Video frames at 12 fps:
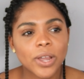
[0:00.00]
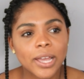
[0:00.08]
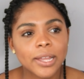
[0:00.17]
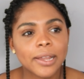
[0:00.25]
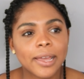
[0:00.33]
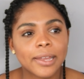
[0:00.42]

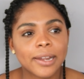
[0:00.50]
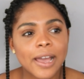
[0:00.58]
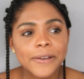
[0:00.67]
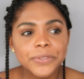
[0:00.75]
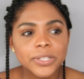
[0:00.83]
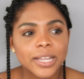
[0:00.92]
ran, and
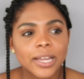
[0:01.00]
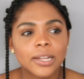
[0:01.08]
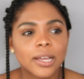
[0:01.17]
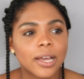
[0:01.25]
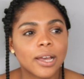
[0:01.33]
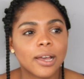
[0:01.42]
after
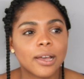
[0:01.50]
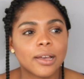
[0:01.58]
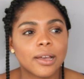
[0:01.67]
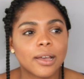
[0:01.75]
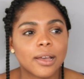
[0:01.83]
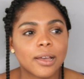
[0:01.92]
that,
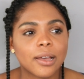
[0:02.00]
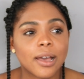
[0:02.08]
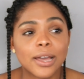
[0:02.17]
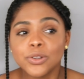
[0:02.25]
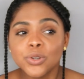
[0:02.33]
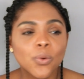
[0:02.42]

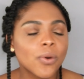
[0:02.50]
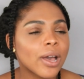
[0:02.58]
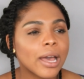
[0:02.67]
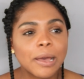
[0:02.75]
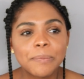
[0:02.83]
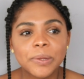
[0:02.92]
I don't know what
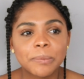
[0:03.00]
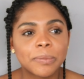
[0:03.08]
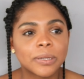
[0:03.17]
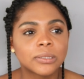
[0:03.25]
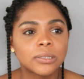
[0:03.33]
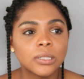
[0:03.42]
happened,
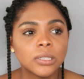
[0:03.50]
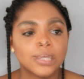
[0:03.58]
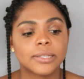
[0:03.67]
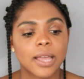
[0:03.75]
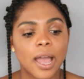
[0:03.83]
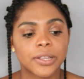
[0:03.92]
but I
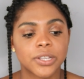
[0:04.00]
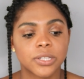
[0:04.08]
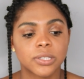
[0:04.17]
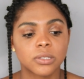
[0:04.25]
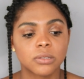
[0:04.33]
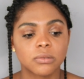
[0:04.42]
guess I
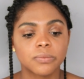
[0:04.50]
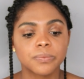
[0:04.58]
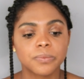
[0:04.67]
just